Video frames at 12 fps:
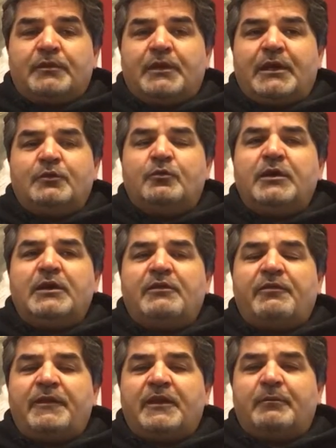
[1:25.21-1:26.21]
and really
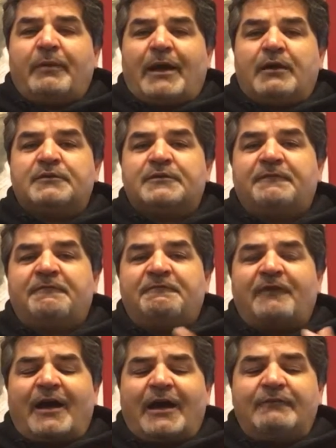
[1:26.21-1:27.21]
think about the
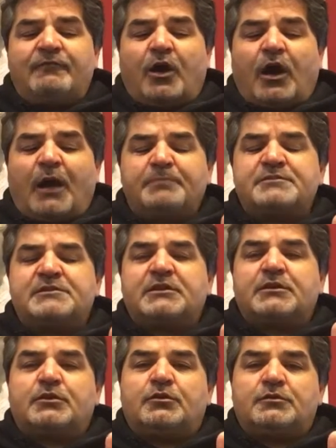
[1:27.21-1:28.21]
5
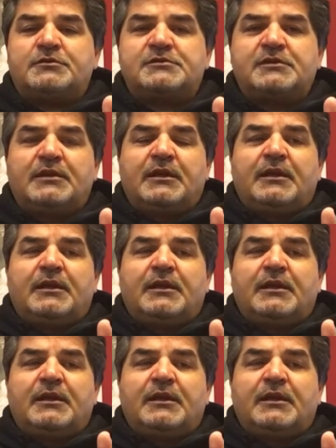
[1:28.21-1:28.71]
obstacles